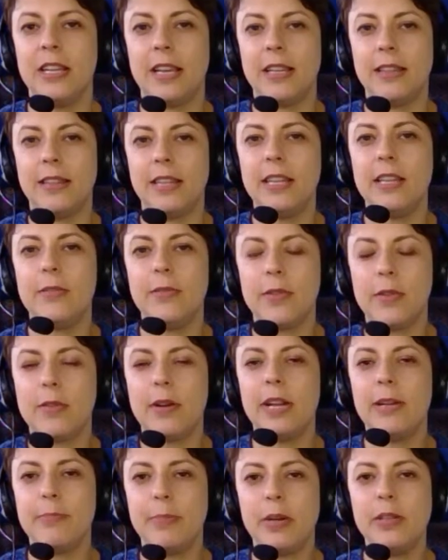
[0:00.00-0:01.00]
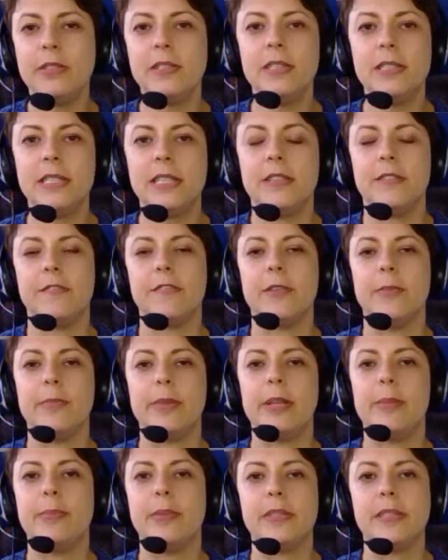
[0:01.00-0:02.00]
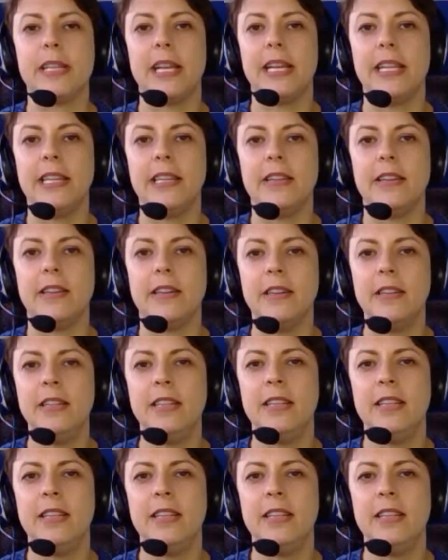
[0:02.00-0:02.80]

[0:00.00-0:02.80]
I think was quite positive, from people saying, you know,